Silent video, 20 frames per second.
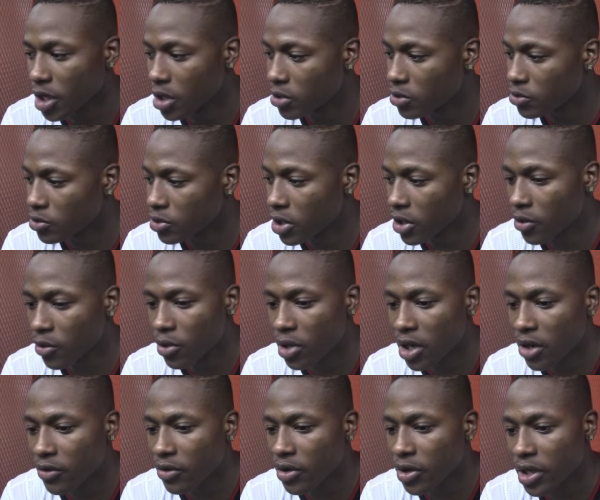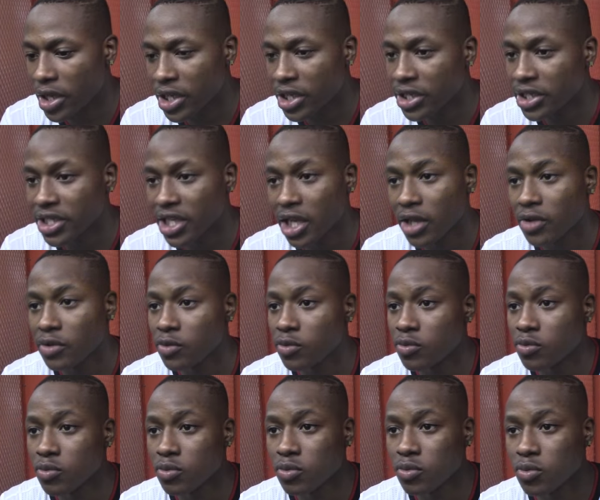whatever, whatever he said,
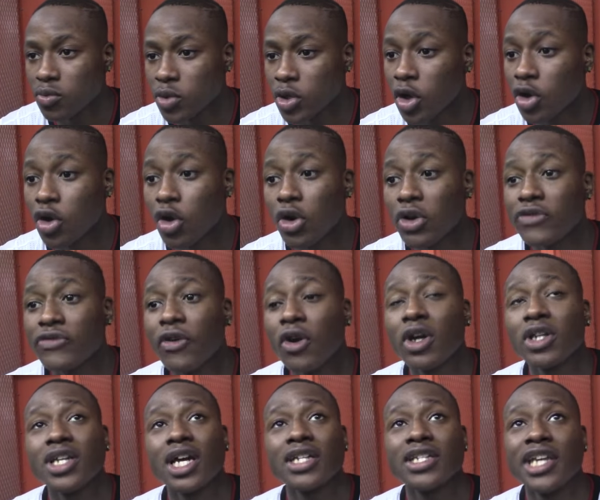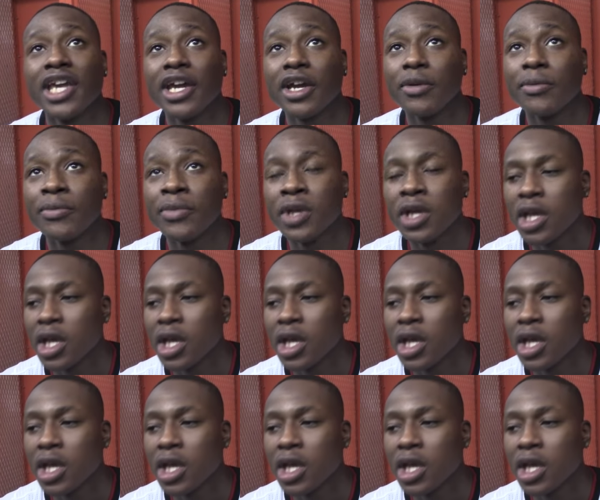we're gonna go as far as I take him.